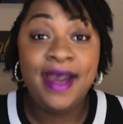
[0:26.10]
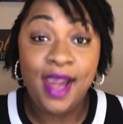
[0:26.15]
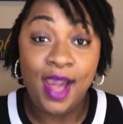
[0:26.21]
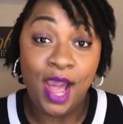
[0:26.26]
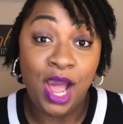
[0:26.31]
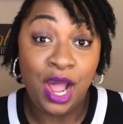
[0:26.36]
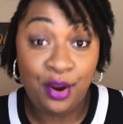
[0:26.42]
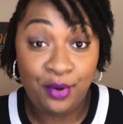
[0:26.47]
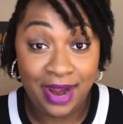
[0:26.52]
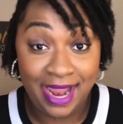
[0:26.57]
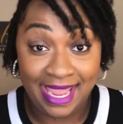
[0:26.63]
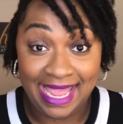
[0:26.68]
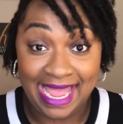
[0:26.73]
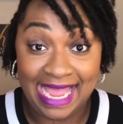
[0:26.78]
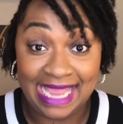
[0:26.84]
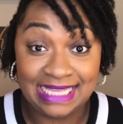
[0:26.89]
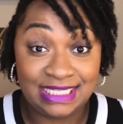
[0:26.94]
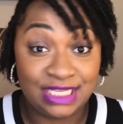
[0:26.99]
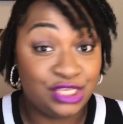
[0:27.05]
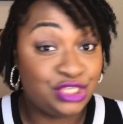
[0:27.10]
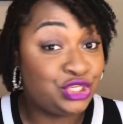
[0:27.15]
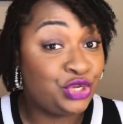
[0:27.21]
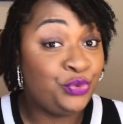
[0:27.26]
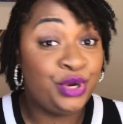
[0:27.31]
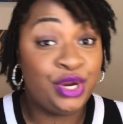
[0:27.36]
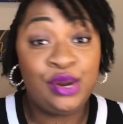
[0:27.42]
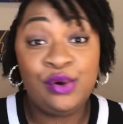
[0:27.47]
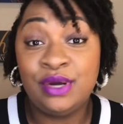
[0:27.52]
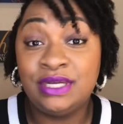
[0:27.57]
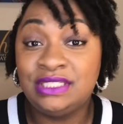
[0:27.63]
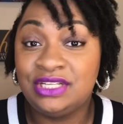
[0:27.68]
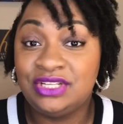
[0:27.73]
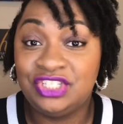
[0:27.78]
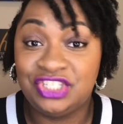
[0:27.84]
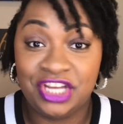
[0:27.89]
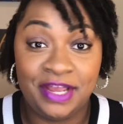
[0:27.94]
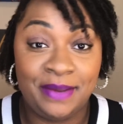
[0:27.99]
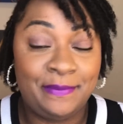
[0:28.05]
Alright guys, so we're going to
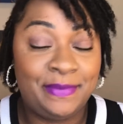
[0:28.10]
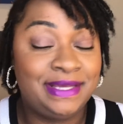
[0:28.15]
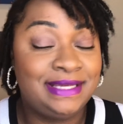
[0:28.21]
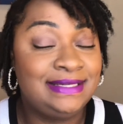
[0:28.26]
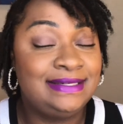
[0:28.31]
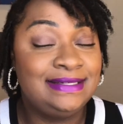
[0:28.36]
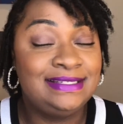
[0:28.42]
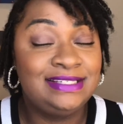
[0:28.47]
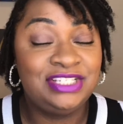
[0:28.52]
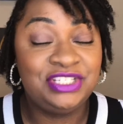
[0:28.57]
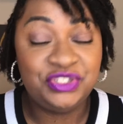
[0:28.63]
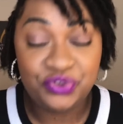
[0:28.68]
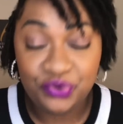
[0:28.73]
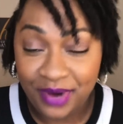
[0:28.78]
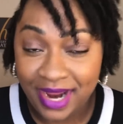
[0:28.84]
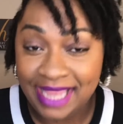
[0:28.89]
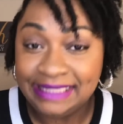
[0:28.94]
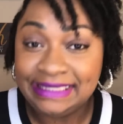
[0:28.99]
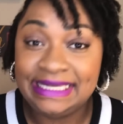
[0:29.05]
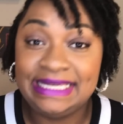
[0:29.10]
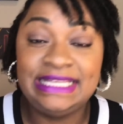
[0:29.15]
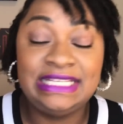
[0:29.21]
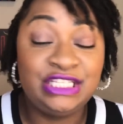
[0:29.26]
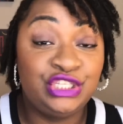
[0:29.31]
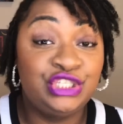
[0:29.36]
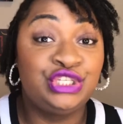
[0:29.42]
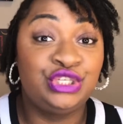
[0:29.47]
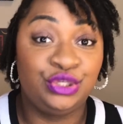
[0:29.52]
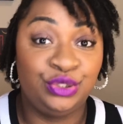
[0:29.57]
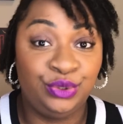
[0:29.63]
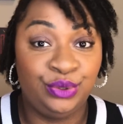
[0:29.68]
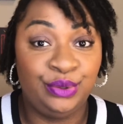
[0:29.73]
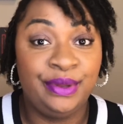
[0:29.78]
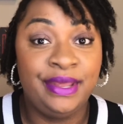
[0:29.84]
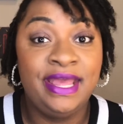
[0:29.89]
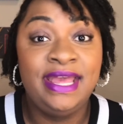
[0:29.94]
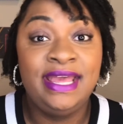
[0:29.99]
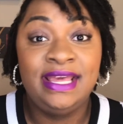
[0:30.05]
jump straight into
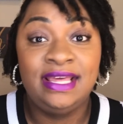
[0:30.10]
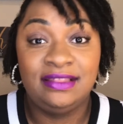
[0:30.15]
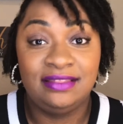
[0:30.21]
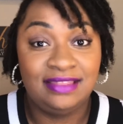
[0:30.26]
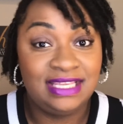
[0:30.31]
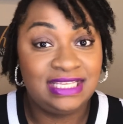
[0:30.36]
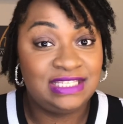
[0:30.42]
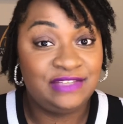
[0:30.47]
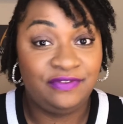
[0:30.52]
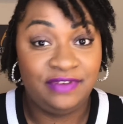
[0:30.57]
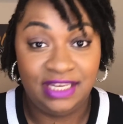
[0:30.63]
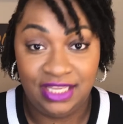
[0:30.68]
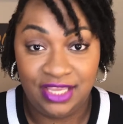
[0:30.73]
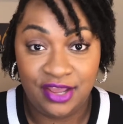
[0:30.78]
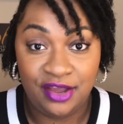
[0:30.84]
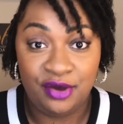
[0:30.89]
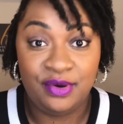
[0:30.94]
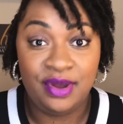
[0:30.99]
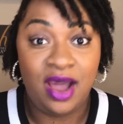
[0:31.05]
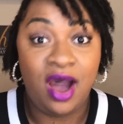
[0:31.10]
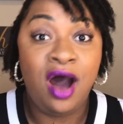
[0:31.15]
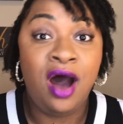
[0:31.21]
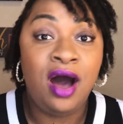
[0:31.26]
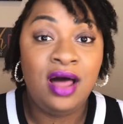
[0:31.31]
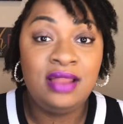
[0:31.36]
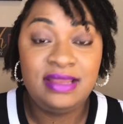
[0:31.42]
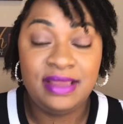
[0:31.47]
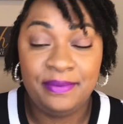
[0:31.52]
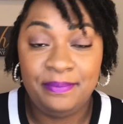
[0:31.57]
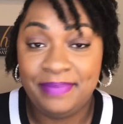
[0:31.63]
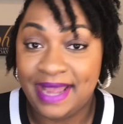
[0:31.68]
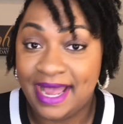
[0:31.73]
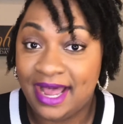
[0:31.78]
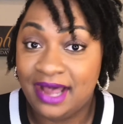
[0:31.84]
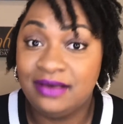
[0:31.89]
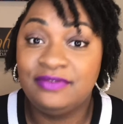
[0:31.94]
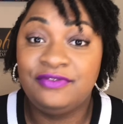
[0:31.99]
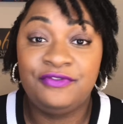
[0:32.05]
this video all
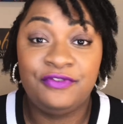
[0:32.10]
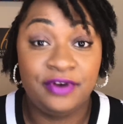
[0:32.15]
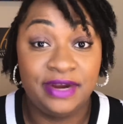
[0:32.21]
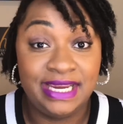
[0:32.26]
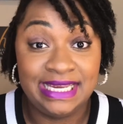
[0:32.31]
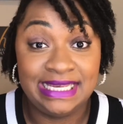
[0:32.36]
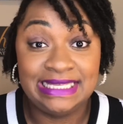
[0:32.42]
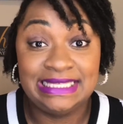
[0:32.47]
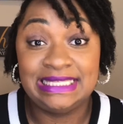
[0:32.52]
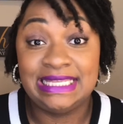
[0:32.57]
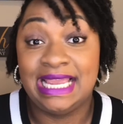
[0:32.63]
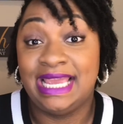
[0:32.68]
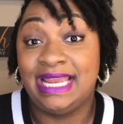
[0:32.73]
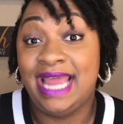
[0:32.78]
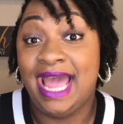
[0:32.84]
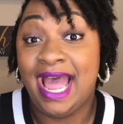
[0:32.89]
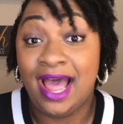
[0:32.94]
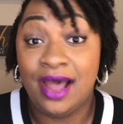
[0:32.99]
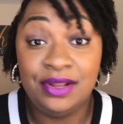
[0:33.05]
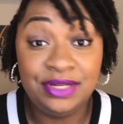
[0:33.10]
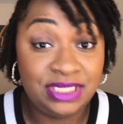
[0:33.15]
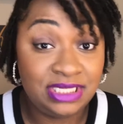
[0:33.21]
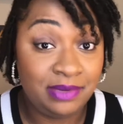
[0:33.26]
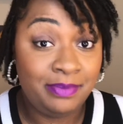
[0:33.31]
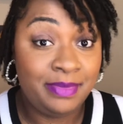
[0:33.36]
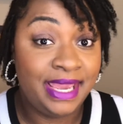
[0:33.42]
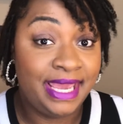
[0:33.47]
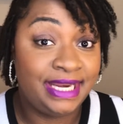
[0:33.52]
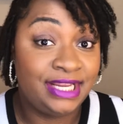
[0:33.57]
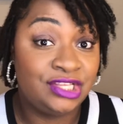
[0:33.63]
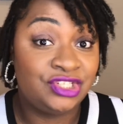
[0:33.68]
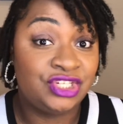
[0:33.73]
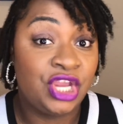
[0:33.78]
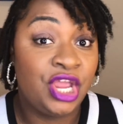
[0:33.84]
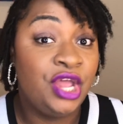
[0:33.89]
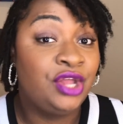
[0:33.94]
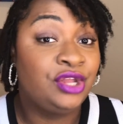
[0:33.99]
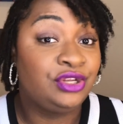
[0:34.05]
about frizz and how to manage
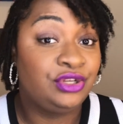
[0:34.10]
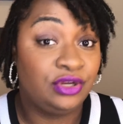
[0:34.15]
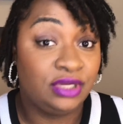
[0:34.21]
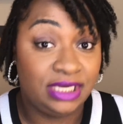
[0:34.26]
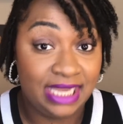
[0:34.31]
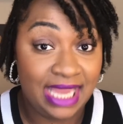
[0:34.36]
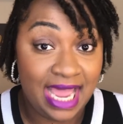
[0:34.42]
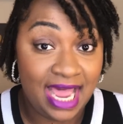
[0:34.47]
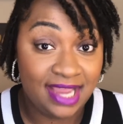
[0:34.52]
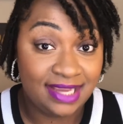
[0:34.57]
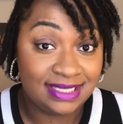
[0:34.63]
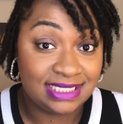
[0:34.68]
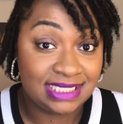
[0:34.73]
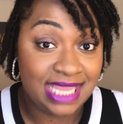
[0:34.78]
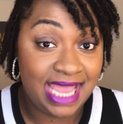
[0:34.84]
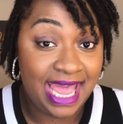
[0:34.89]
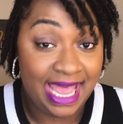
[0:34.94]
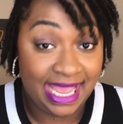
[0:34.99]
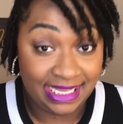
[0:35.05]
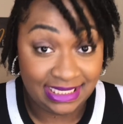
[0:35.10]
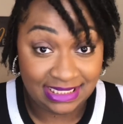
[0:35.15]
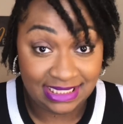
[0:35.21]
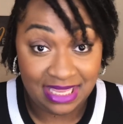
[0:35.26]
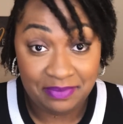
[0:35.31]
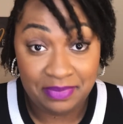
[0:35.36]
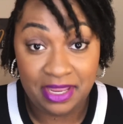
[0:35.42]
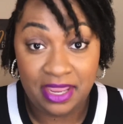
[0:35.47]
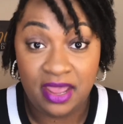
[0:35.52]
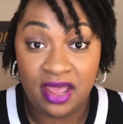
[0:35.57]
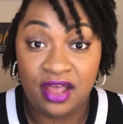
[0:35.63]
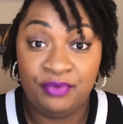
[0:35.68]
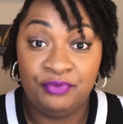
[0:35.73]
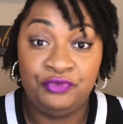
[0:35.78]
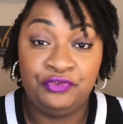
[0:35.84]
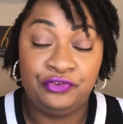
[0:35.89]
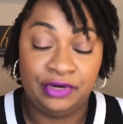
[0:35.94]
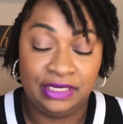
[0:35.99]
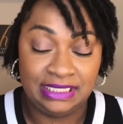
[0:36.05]
your locks as they become
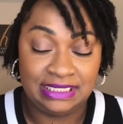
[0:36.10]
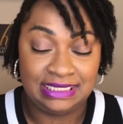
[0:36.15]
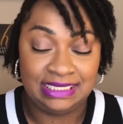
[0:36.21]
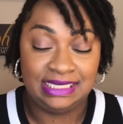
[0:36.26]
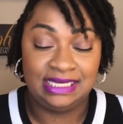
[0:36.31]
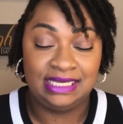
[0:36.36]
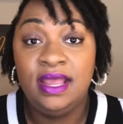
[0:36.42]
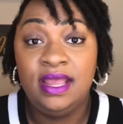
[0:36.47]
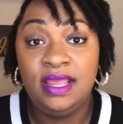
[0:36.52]
frizzy.